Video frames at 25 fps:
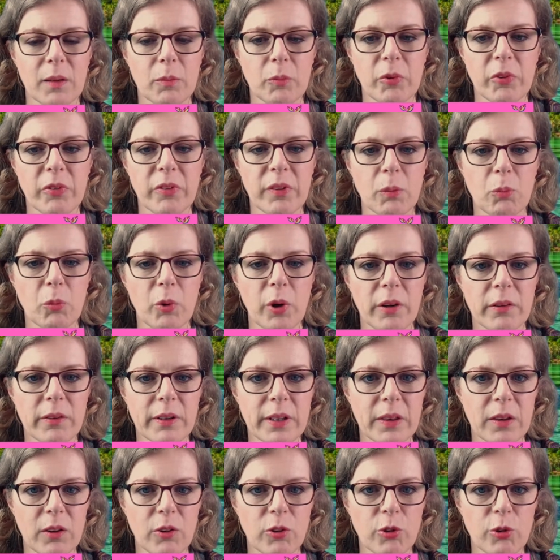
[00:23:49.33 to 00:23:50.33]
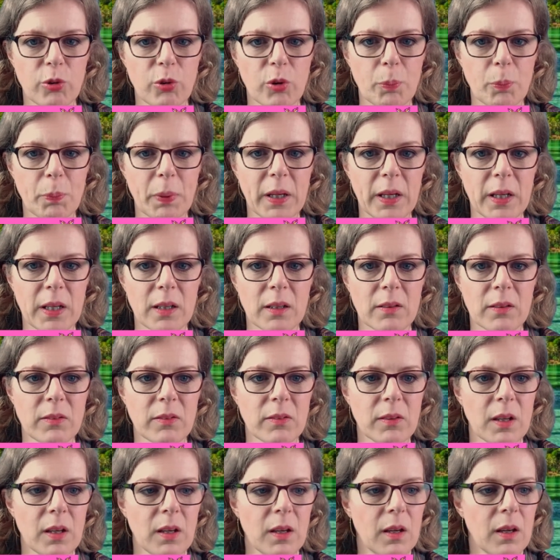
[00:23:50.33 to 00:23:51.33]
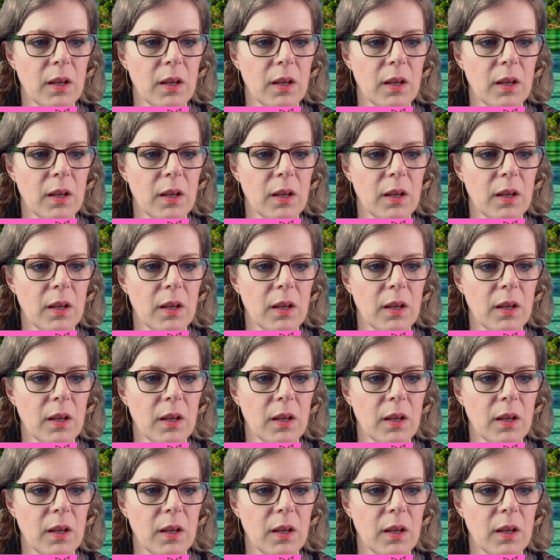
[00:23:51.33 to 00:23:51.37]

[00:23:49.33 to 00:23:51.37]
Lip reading: somewhere in the tropics,